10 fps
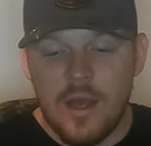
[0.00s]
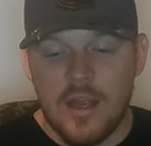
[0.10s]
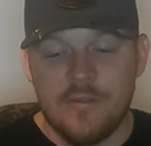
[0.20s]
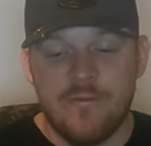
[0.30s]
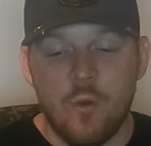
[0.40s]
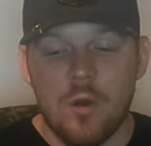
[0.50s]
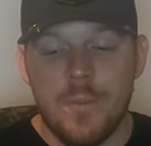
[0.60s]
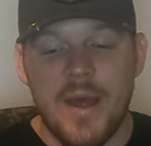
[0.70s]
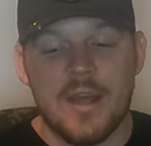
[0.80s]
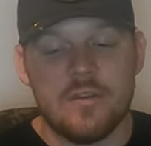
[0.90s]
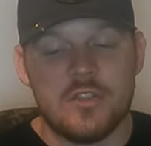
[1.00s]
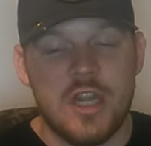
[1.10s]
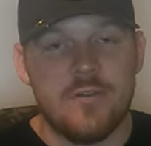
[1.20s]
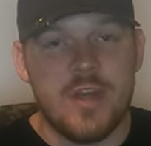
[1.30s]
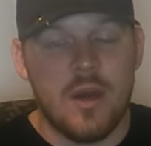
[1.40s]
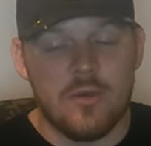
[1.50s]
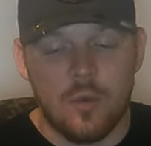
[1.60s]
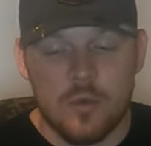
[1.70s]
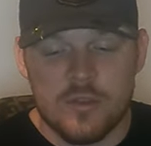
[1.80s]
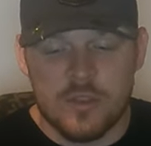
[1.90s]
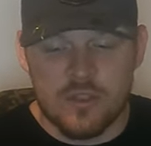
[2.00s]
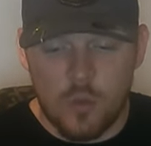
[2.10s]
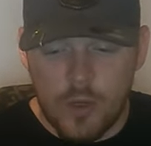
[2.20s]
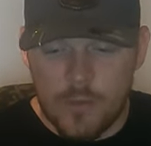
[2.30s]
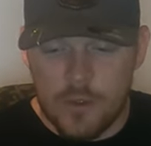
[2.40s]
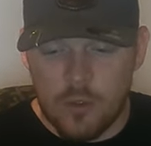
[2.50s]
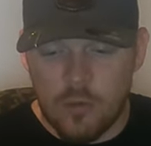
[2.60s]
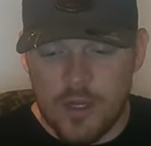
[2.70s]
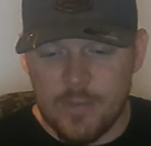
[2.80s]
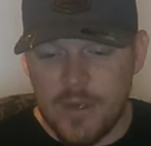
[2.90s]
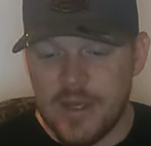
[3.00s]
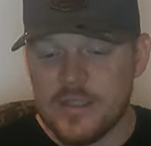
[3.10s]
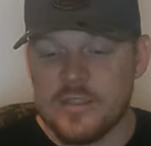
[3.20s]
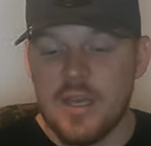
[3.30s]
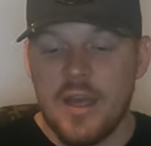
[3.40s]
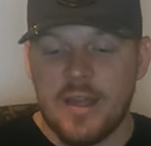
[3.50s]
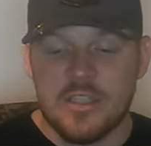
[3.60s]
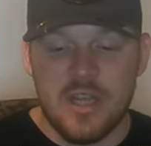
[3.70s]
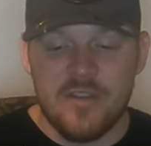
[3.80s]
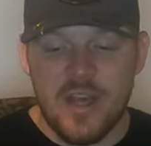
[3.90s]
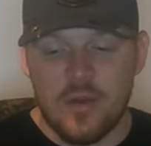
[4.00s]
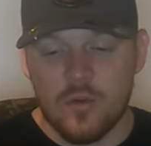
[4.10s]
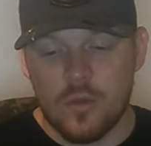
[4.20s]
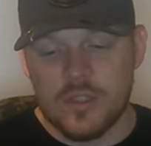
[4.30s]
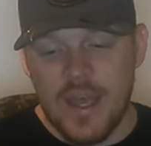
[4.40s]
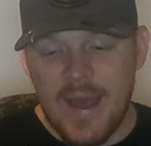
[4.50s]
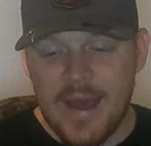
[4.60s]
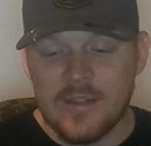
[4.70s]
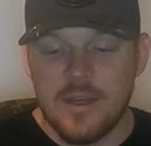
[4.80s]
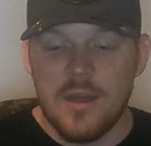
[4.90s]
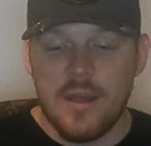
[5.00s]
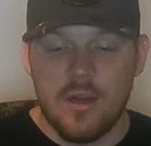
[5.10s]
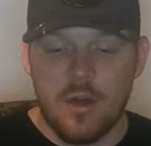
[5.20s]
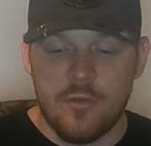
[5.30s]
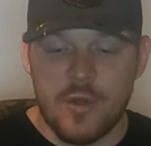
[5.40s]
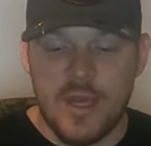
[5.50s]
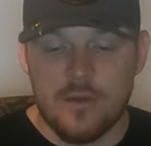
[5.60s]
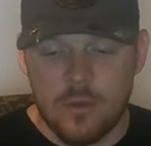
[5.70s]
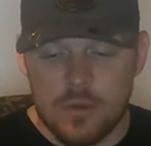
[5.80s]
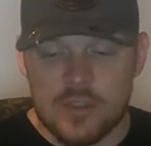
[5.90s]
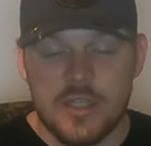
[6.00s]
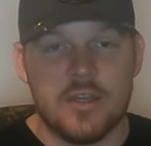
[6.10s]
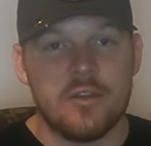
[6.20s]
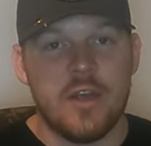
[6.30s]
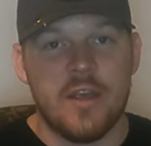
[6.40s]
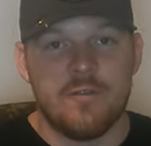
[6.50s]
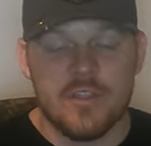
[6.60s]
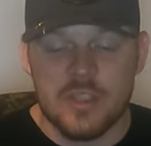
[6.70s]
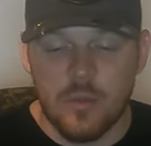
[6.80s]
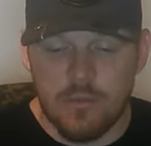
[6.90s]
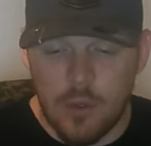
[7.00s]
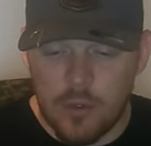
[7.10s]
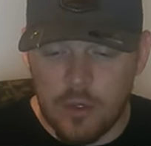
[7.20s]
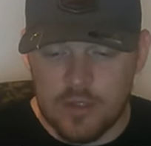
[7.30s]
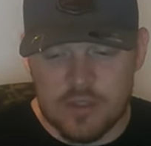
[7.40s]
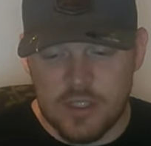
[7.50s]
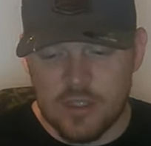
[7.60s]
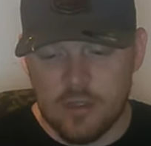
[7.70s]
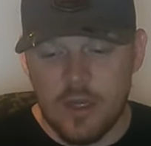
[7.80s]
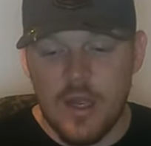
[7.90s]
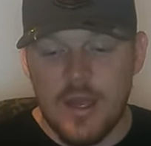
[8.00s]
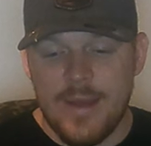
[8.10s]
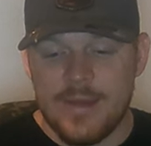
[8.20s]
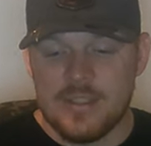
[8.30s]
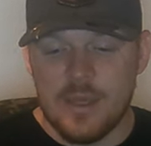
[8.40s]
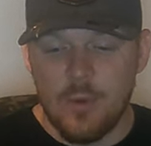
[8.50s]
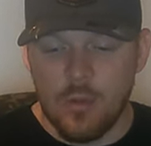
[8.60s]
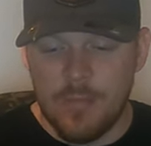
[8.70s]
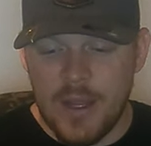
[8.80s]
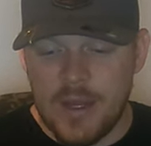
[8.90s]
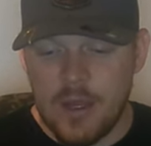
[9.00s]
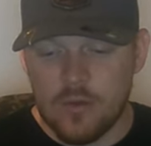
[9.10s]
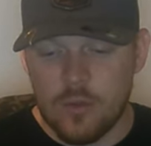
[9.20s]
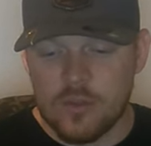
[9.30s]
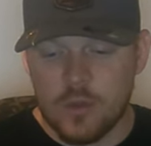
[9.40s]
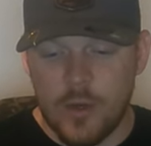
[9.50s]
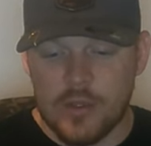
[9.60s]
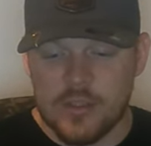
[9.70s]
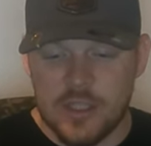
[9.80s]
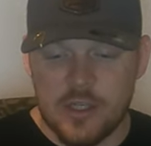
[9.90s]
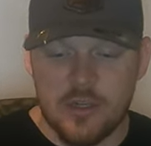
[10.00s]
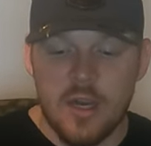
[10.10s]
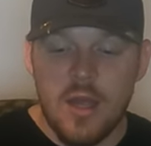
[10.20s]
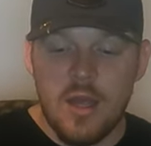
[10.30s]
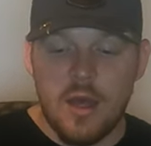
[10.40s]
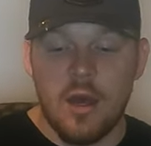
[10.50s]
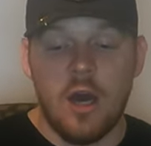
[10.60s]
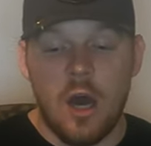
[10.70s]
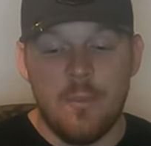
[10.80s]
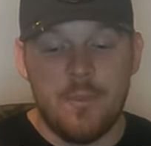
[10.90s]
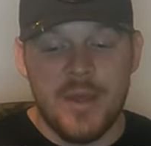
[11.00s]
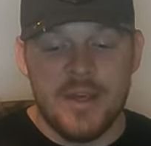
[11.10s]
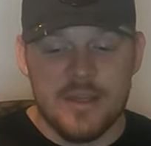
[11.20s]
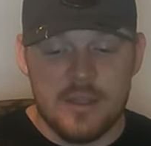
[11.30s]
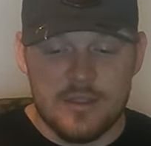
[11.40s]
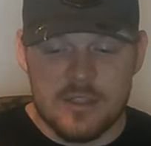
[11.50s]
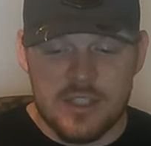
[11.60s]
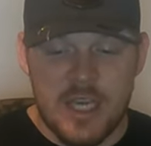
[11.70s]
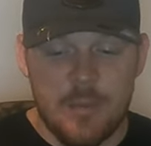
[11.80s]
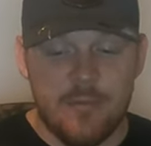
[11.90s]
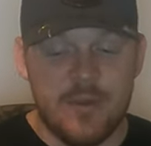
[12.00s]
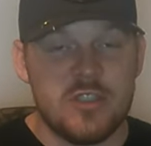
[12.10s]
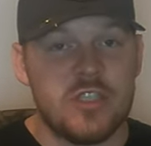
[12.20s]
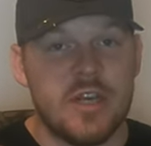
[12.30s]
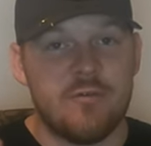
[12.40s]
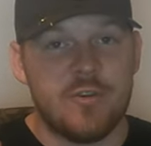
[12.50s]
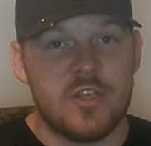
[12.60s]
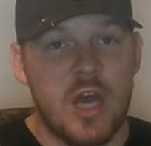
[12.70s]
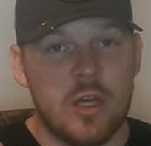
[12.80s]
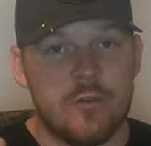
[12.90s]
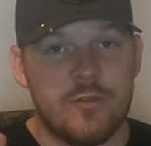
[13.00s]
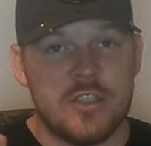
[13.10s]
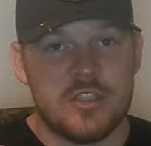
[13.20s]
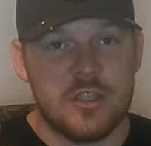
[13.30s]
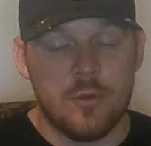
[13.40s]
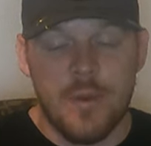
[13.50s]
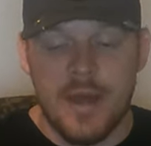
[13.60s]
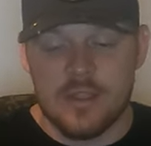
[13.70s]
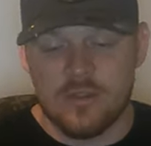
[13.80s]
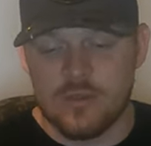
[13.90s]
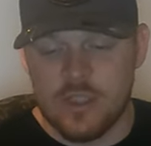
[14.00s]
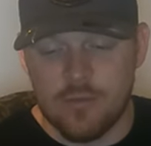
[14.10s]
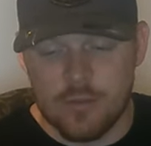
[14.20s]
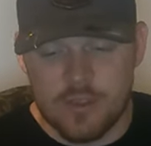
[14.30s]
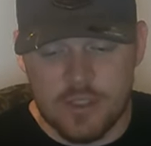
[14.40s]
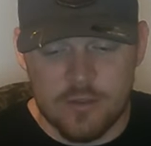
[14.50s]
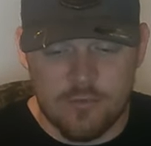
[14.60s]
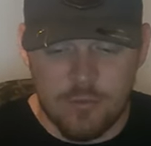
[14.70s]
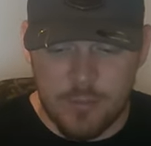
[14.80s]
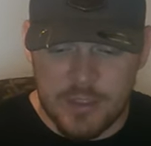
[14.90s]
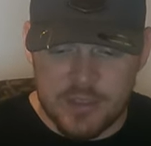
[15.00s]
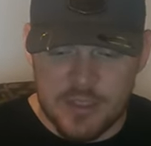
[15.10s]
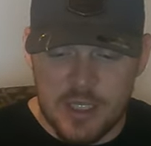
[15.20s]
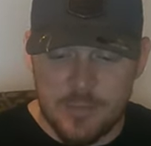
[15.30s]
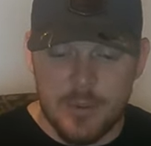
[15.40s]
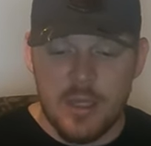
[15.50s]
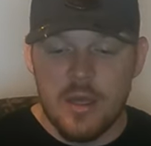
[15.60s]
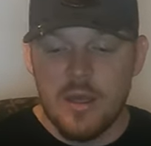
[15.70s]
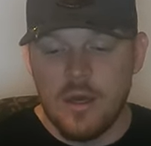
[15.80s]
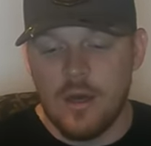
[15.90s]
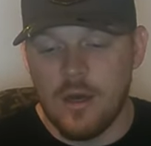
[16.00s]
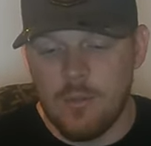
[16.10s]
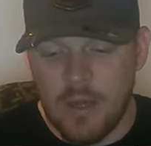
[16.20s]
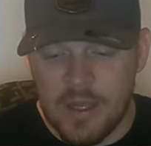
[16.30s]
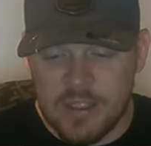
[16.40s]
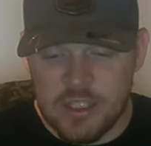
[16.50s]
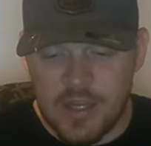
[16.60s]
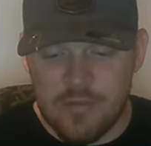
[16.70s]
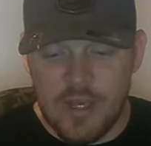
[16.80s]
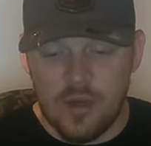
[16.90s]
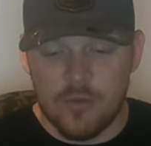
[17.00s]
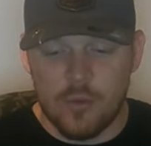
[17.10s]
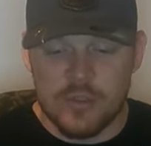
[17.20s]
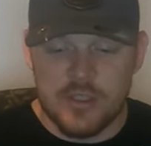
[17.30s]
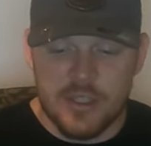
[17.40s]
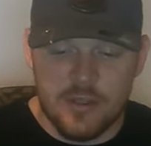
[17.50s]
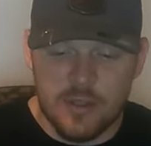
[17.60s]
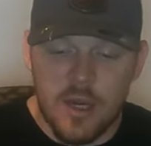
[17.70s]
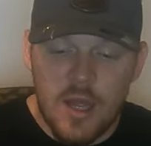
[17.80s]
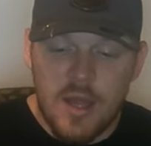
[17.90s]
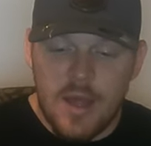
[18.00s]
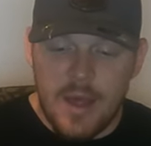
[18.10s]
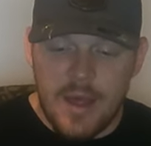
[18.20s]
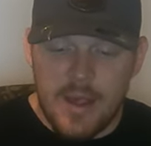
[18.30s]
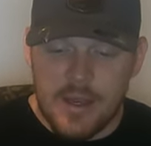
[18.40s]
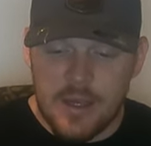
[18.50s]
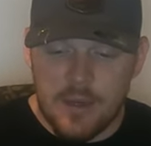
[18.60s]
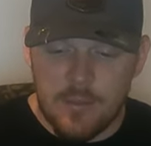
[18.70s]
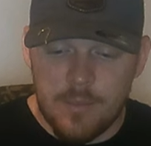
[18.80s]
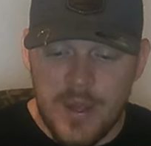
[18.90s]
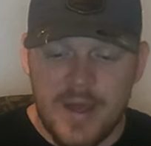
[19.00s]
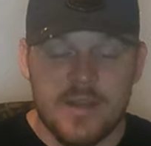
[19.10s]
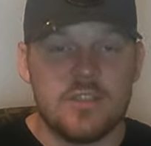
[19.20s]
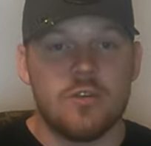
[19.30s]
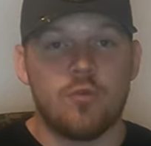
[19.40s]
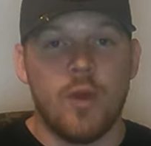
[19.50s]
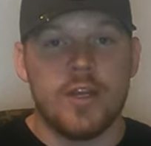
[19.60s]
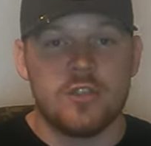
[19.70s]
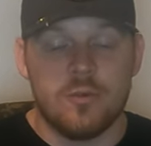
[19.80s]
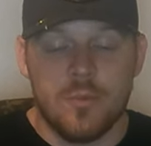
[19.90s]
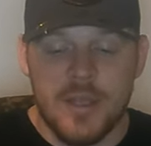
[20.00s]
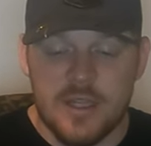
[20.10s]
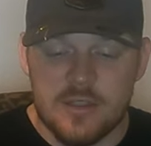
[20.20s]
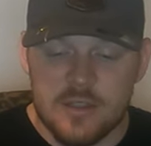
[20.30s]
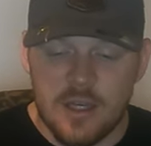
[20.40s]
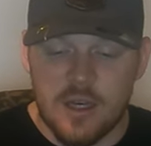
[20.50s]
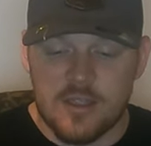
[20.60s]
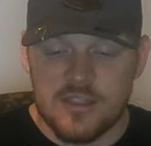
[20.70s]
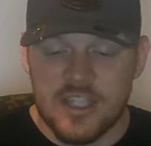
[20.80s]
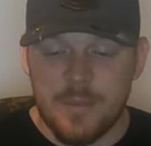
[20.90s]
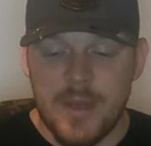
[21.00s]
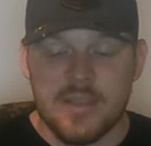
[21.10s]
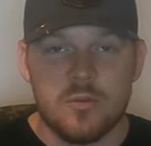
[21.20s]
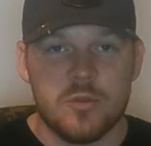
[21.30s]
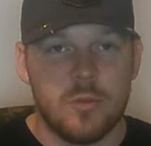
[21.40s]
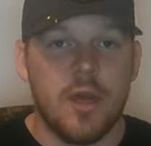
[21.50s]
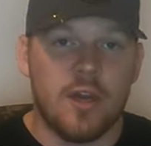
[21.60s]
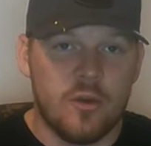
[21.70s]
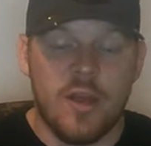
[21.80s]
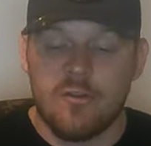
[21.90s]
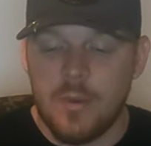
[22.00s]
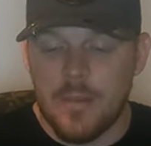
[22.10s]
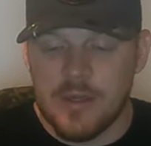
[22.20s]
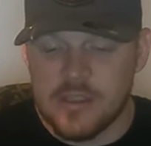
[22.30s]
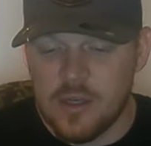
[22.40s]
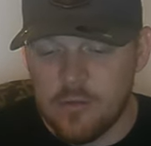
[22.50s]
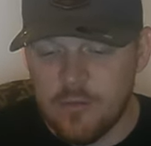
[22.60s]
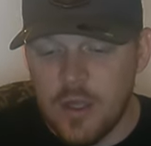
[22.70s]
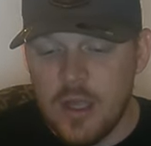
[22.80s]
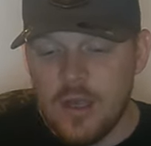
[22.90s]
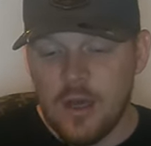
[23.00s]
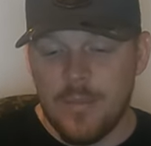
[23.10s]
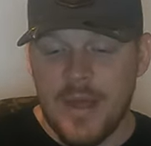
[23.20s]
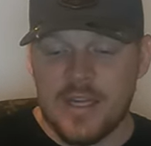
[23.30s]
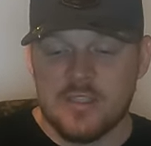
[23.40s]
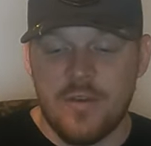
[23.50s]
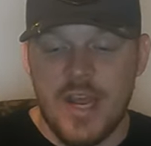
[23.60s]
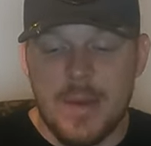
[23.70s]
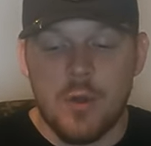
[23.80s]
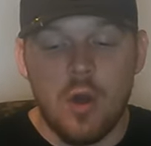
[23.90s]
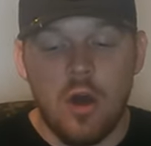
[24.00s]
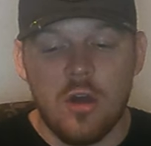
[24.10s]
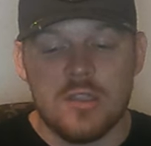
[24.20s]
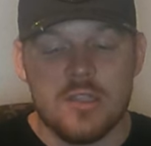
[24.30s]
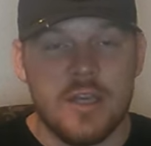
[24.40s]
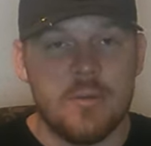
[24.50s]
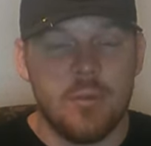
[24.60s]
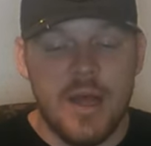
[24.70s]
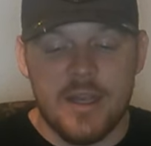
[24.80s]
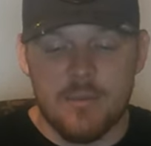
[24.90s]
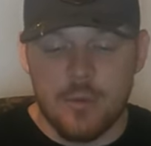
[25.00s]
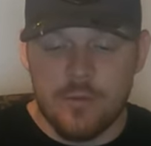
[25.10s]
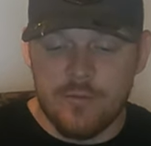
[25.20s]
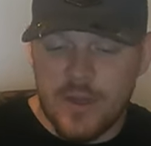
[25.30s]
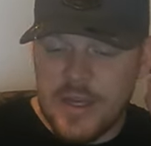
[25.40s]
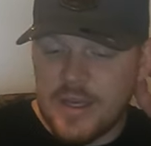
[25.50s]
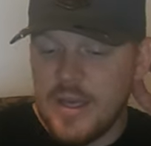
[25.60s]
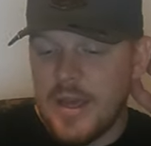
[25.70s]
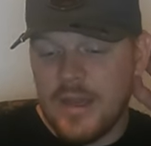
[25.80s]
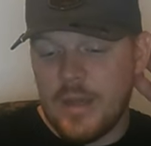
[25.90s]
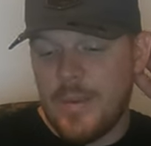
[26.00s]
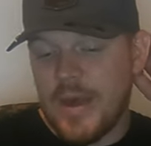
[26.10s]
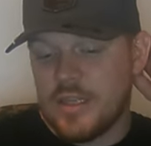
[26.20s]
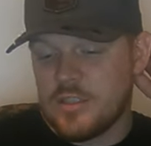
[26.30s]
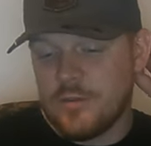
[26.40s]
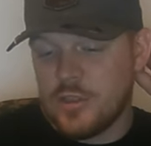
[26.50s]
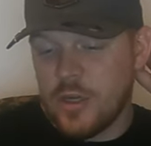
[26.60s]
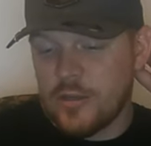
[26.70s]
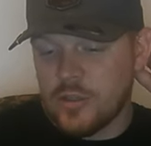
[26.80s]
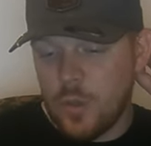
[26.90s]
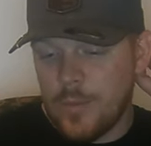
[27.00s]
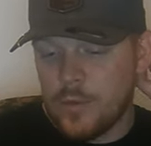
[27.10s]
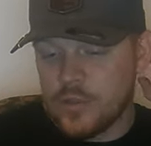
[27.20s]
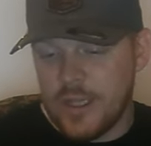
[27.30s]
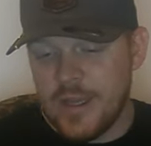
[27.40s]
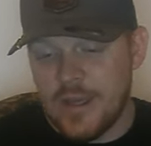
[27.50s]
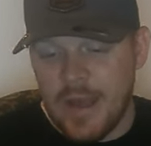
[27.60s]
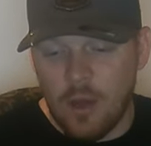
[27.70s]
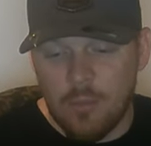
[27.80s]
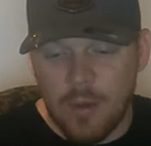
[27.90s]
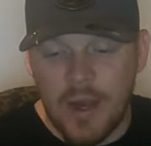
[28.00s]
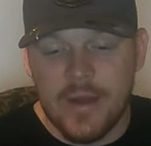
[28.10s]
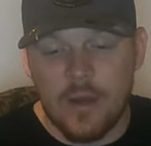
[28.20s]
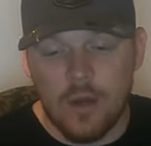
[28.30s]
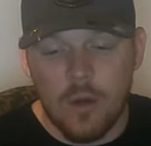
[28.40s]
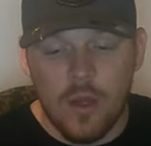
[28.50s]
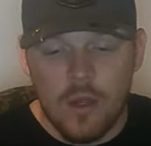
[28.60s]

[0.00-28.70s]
A four pack of JV Outdoors square bill crankbaits. A JV Outdoors hat. An Off the Hook Outdoors sticker, a Fishing with Modog sticker, a Some Old Man Outdoors square sticker, a Big Skip Fishing and Photography sticker pack, so several stickers from Big Skip, a JV Outdoors sticker, a package of Ranger Pete's stick baits, which will be autographed by myself, a package of Hammer Hogs in black and blue flake, and a package of Shutter Swimmers in albino.